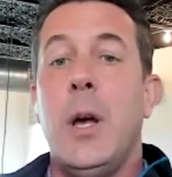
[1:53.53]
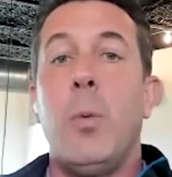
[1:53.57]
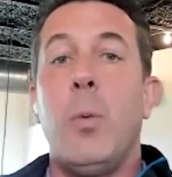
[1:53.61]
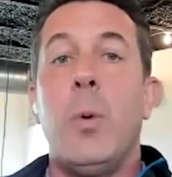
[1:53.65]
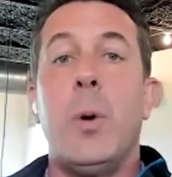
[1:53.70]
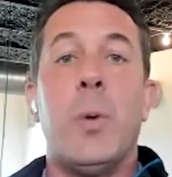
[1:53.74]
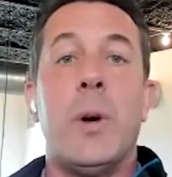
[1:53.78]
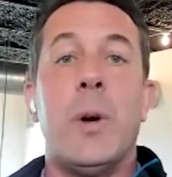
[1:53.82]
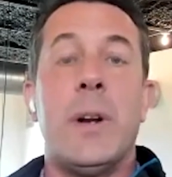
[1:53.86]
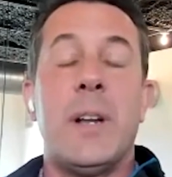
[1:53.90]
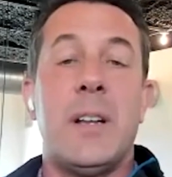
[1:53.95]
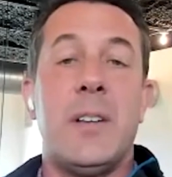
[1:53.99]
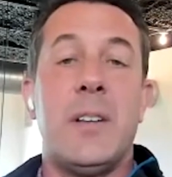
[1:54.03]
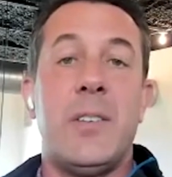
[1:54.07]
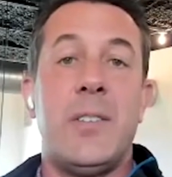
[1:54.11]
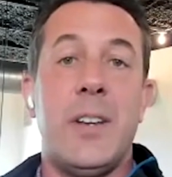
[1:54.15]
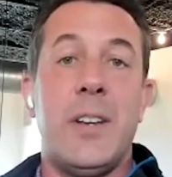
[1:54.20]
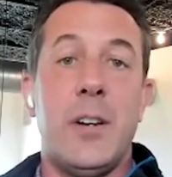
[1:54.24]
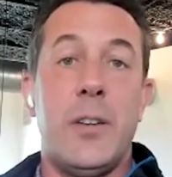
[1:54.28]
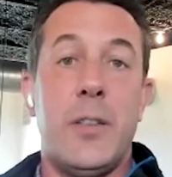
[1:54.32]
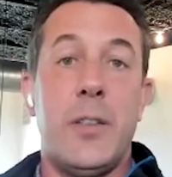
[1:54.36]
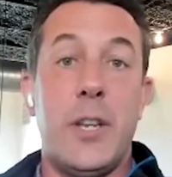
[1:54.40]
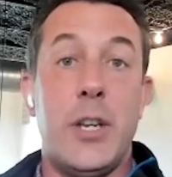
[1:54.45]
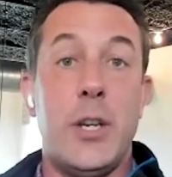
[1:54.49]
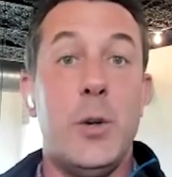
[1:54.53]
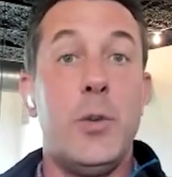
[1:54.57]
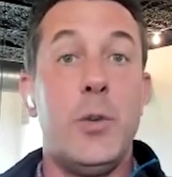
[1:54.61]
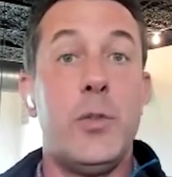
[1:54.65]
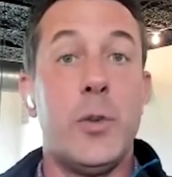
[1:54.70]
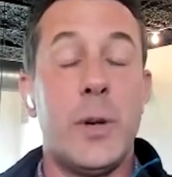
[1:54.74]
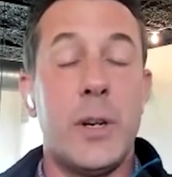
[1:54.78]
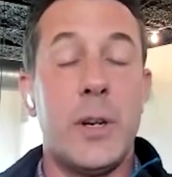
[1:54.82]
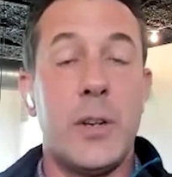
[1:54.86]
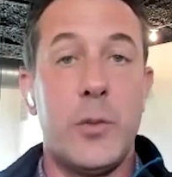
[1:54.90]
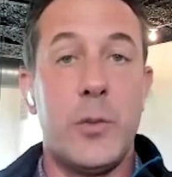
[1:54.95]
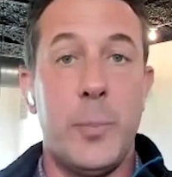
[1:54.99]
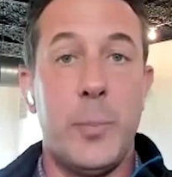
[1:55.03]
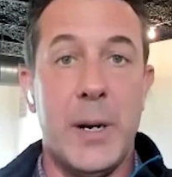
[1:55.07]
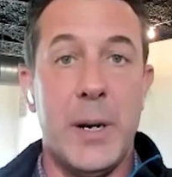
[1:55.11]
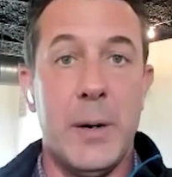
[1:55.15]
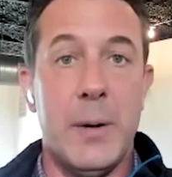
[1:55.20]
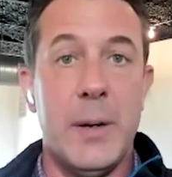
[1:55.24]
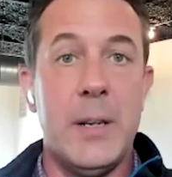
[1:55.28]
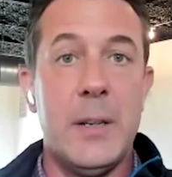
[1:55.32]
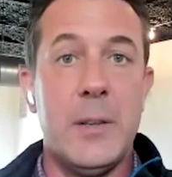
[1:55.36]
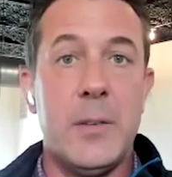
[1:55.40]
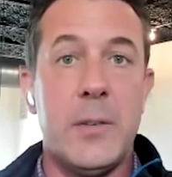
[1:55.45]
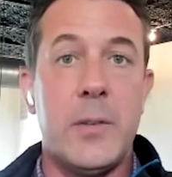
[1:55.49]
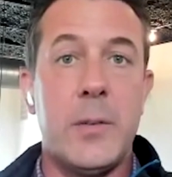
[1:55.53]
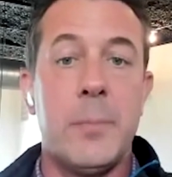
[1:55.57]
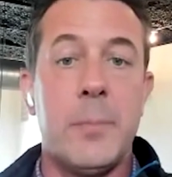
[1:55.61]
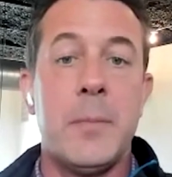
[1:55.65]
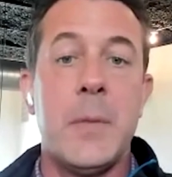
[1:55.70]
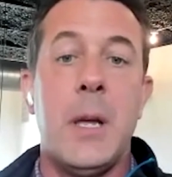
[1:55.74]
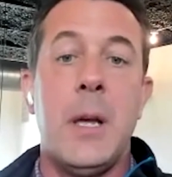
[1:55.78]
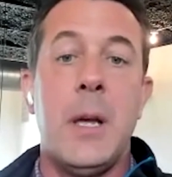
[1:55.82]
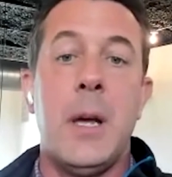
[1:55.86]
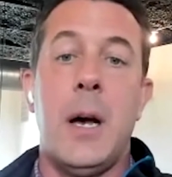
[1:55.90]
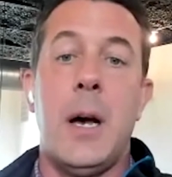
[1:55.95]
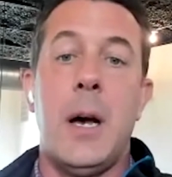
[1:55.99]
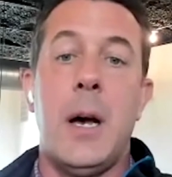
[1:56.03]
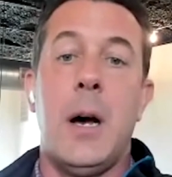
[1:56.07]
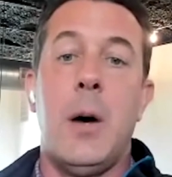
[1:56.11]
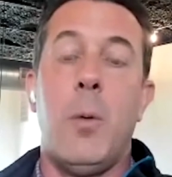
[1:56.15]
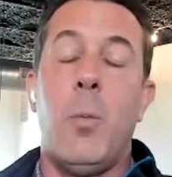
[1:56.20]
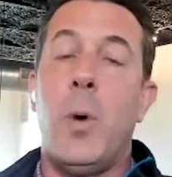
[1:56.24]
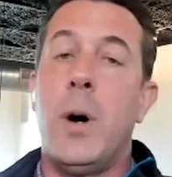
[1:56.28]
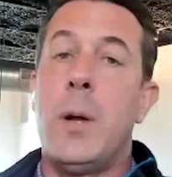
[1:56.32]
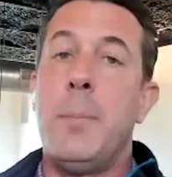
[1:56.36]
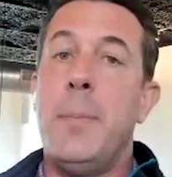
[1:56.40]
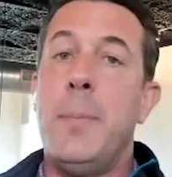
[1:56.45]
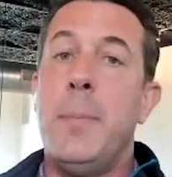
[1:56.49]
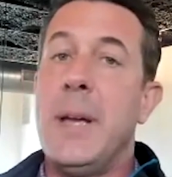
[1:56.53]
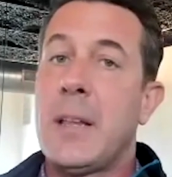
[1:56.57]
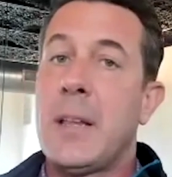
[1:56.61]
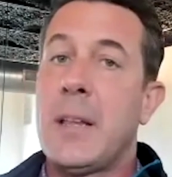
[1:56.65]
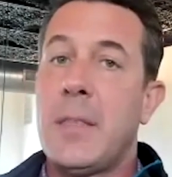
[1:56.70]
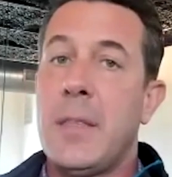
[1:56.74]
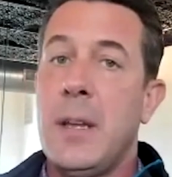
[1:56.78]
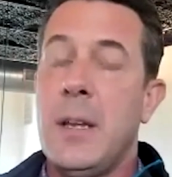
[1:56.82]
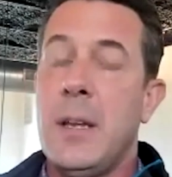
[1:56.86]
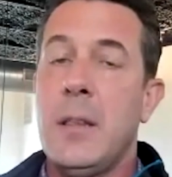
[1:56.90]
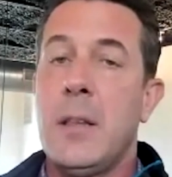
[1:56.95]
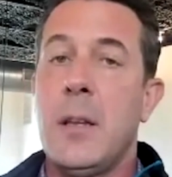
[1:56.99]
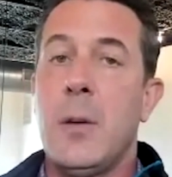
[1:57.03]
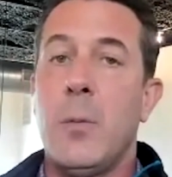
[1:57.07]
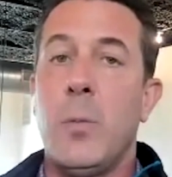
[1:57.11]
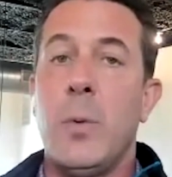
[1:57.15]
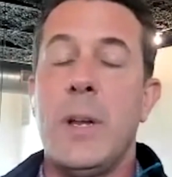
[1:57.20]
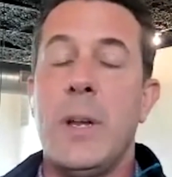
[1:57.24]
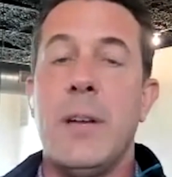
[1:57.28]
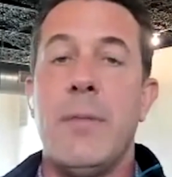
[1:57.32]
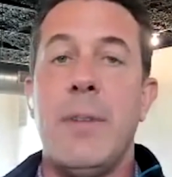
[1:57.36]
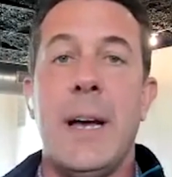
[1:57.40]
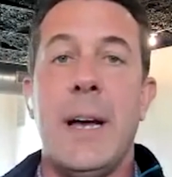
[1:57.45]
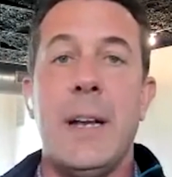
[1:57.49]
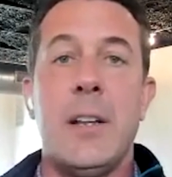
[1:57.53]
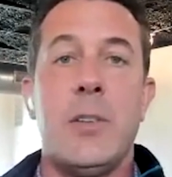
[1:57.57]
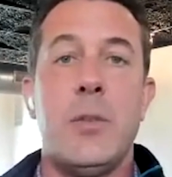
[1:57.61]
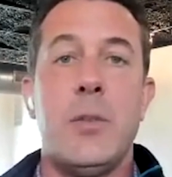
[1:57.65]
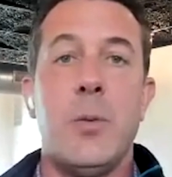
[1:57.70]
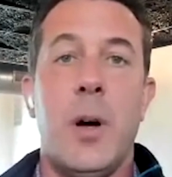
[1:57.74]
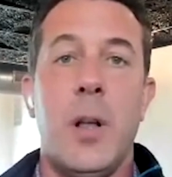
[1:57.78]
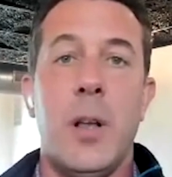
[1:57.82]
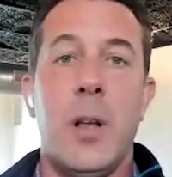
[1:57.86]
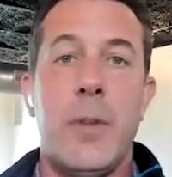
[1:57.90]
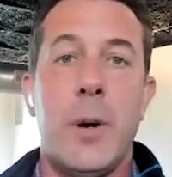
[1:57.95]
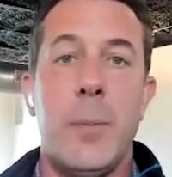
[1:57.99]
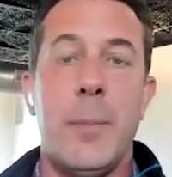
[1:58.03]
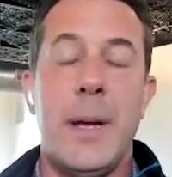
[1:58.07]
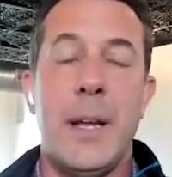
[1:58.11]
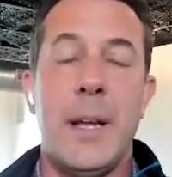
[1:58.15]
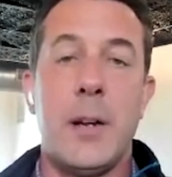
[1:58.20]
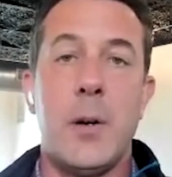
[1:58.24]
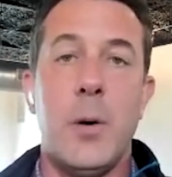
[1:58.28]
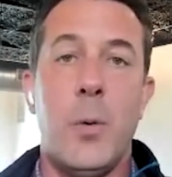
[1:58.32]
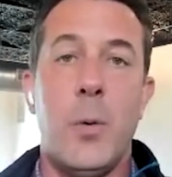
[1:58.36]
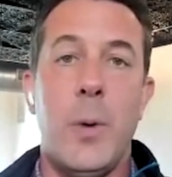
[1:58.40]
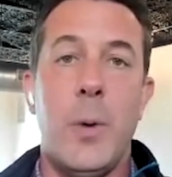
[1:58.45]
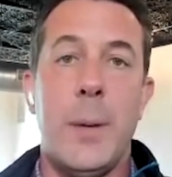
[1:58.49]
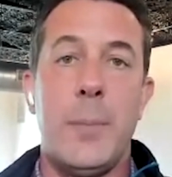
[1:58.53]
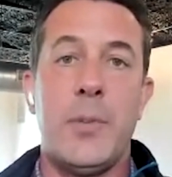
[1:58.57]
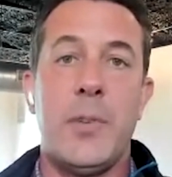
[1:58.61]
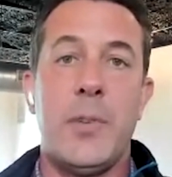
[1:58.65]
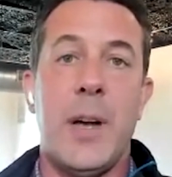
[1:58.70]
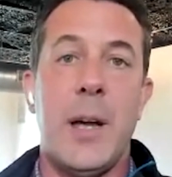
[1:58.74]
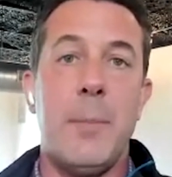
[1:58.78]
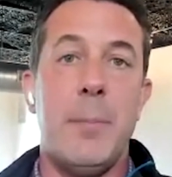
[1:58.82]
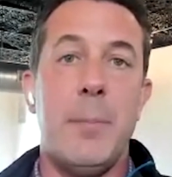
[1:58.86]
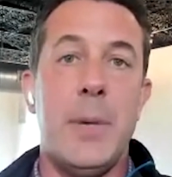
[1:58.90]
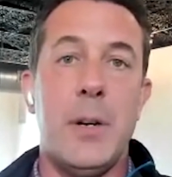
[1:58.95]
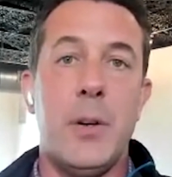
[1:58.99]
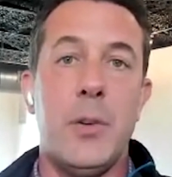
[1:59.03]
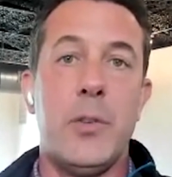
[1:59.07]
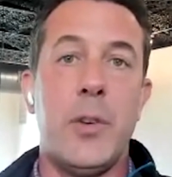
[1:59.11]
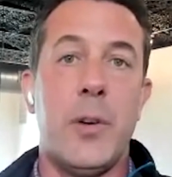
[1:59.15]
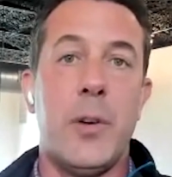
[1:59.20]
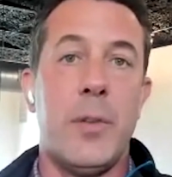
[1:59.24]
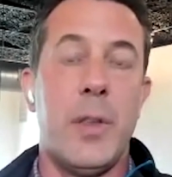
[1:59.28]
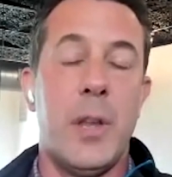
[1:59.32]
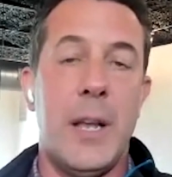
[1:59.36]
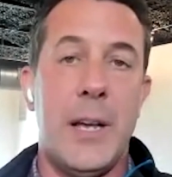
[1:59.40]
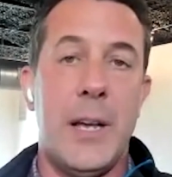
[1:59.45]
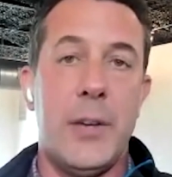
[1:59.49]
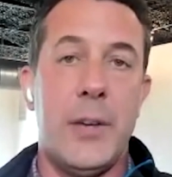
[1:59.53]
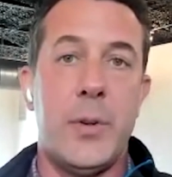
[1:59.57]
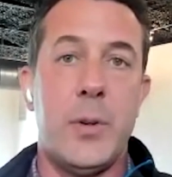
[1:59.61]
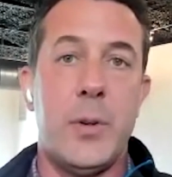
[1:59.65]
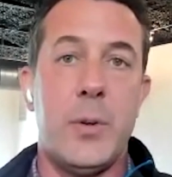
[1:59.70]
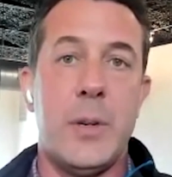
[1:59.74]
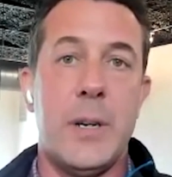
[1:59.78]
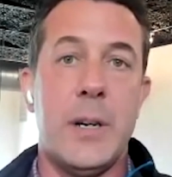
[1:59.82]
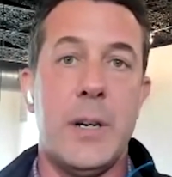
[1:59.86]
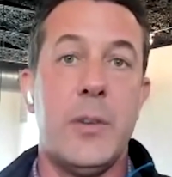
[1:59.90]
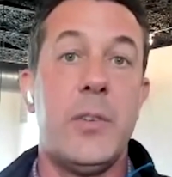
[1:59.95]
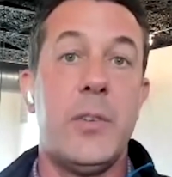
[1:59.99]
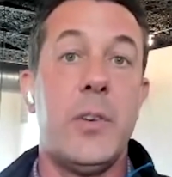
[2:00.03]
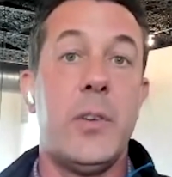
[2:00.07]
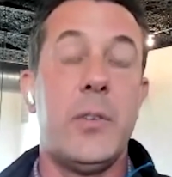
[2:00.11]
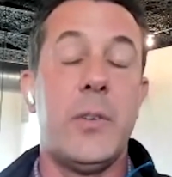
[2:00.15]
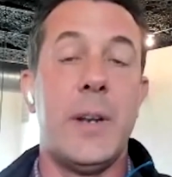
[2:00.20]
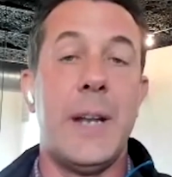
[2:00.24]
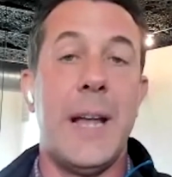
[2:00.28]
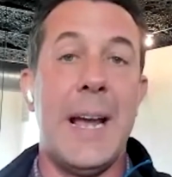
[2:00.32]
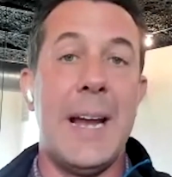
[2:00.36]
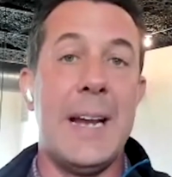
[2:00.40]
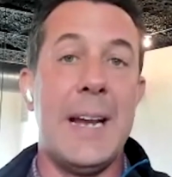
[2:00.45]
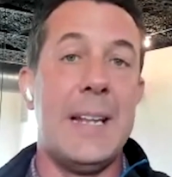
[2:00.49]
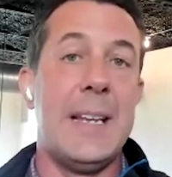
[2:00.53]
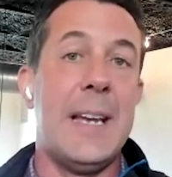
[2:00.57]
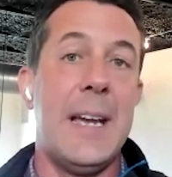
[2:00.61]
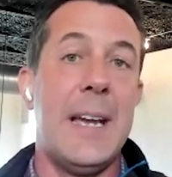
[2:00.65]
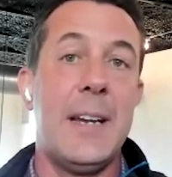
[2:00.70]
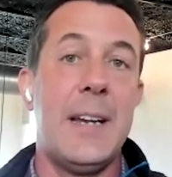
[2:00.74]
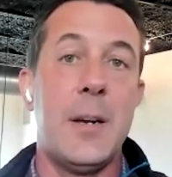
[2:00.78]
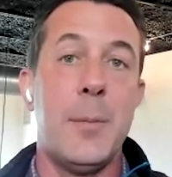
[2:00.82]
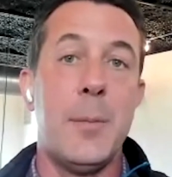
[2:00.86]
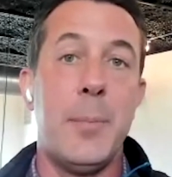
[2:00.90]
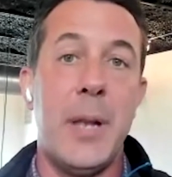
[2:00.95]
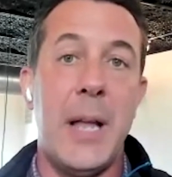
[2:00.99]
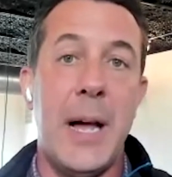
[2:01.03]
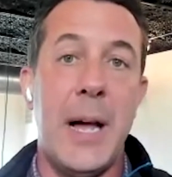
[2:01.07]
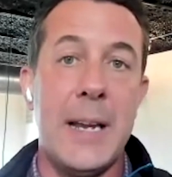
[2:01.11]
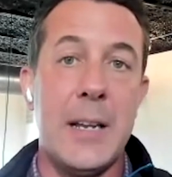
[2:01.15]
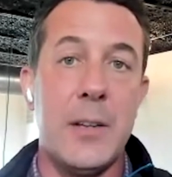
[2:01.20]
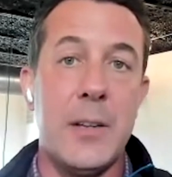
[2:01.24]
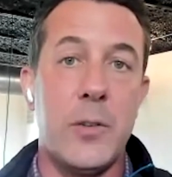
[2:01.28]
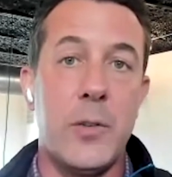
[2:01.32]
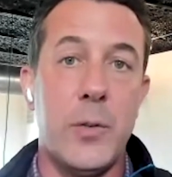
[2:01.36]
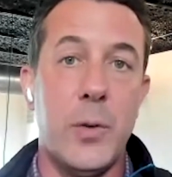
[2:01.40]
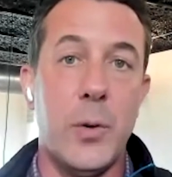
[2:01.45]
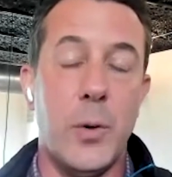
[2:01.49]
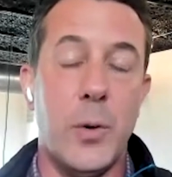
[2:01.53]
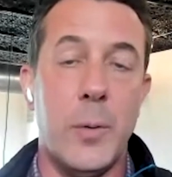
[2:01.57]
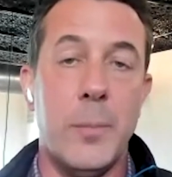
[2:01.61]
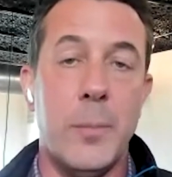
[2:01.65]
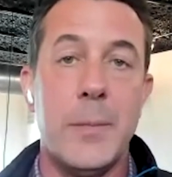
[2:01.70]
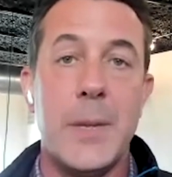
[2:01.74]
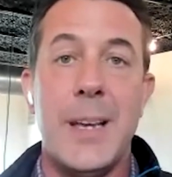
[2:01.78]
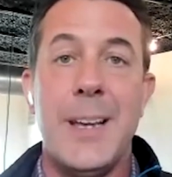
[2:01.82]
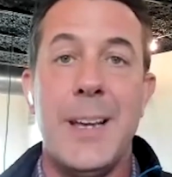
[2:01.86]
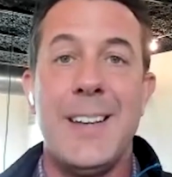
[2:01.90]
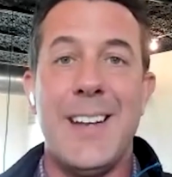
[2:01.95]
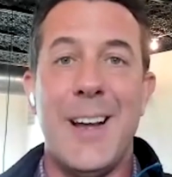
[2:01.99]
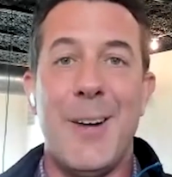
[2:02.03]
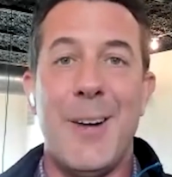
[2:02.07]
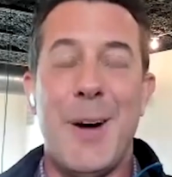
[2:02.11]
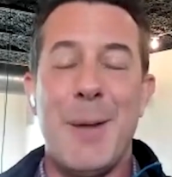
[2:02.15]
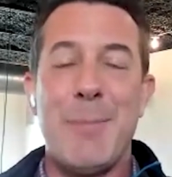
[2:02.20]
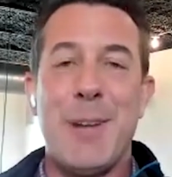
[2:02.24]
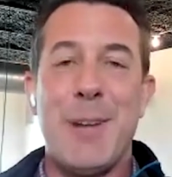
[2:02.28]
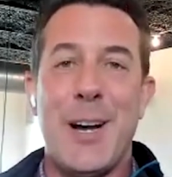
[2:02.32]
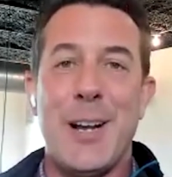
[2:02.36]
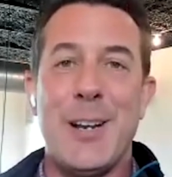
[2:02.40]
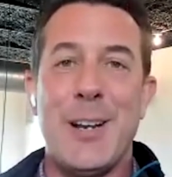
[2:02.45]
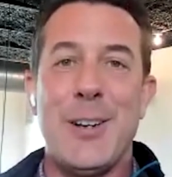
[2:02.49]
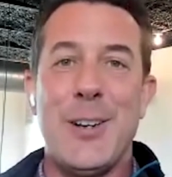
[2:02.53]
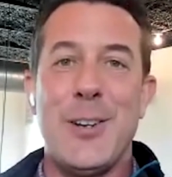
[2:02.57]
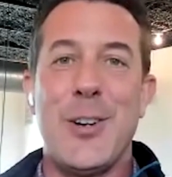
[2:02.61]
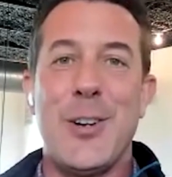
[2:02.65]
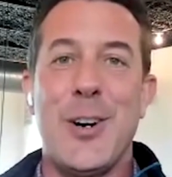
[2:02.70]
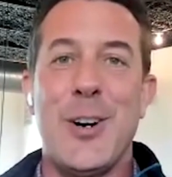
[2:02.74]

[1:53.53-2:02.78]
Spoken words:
We want to consider the user experience. One big thing that we have added to all of our medical website builds over the last few years is an ADA compliance tool. Now, I'm not an